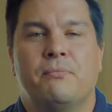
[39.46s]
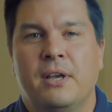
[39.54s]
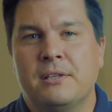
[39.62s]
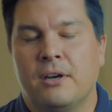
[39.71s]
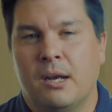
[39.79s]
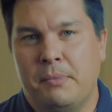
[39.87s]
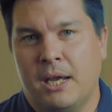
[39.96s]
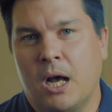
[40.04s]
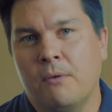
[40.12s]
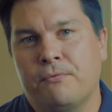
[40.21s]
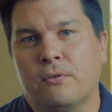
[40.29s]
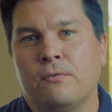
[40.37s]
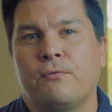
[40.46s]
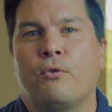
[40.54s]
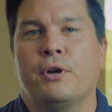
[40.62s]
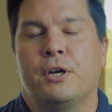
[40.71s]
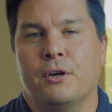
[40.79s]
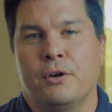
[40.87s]
some things that are gonna be helpful
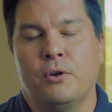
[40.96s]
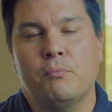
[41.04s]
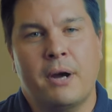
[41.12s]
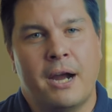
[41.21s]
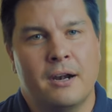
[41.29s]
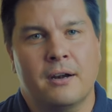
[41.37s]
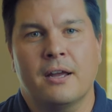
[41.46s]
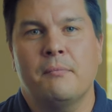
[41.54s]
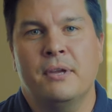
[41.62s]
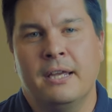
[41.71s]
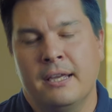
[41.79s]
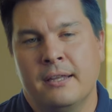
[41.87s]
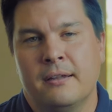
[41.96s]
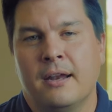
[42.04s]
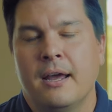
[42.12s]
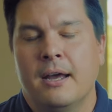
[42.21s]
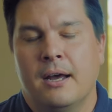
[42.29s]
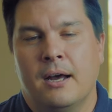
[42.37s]
for your new buyer coming in
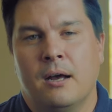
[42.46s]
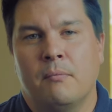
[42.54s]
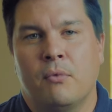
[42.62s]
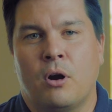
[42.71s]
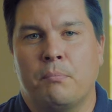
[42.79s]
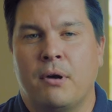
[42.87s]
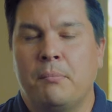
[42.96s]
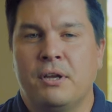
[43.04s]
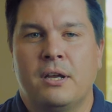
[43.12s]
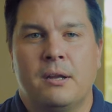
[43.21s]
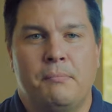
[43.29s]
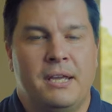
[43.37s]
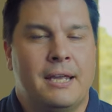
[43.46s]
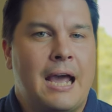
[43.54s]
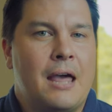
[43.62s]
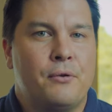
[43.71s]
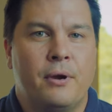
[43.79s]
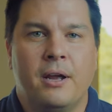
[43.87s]
um, are probably gonna to be
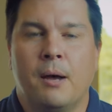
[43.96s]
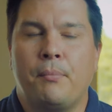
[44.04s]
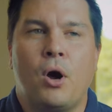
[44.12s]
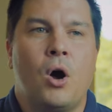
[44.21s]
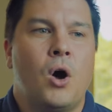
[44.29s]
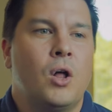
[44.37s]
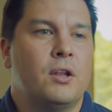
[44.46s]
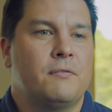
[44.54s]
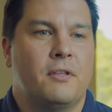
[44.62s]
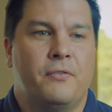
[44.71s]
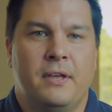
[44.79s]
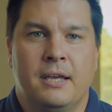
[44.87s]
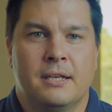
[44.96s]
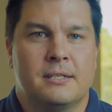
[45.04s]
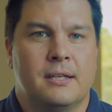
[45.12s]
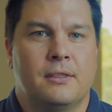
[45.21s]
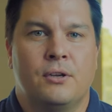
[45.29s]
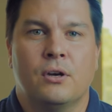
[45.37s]
gathering up all of the
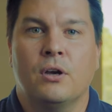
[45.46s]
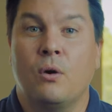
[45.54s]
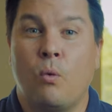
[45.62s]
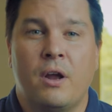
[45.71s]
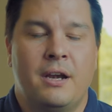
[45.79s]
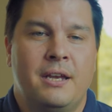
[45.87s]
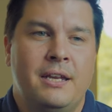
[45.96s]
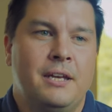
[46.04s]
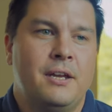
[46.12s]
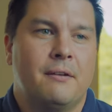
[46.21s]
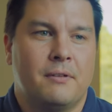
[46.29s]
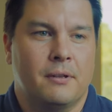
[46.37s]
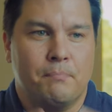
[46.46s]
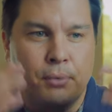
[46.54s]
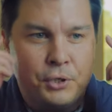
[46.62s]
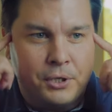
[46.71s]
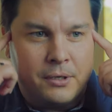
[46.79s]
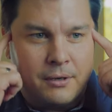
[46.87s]
things that they're gonna wanna need. You have to
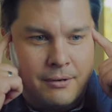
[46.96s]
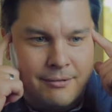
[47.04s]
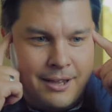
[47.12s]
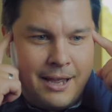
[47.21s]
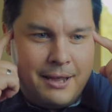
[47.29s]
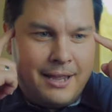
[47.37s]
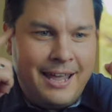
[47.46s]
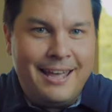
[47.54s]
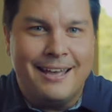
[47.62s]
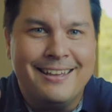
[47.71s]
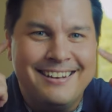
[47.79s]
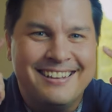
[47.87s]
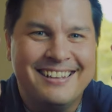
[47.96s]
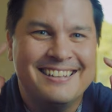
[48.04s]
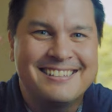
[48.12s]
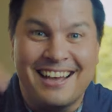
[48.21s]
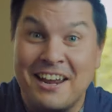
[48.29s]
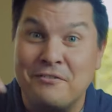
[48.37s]
put your head
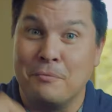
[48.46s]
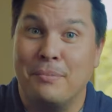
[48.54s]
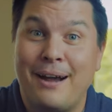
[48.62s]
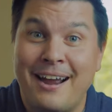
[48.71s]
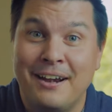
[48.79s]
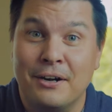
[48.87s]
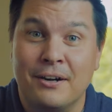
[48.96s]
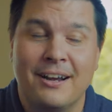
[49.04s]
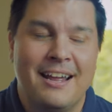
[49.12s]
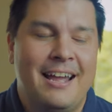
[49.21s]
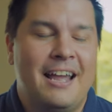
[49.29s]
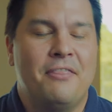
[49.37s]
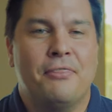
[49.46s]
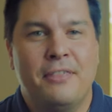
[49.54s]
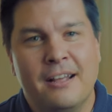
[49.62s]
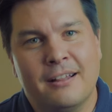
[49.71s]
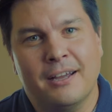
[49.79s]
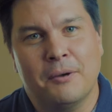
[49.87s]
inside of a buyer and
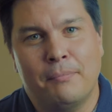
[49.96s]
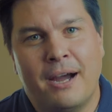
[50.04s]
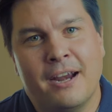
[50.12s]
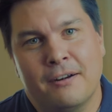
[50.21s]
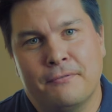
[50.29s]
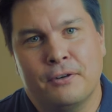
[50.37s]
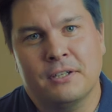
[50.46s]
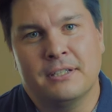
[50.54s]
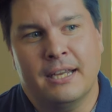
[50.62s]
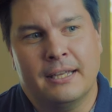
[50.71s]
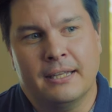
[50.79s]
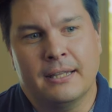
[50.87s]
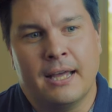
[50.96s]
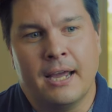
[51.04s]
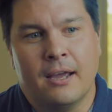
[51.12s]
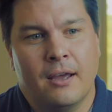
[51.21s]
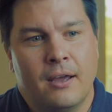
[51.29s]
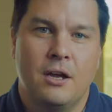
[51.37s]
think like a buyer for a second,
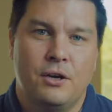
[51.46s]
like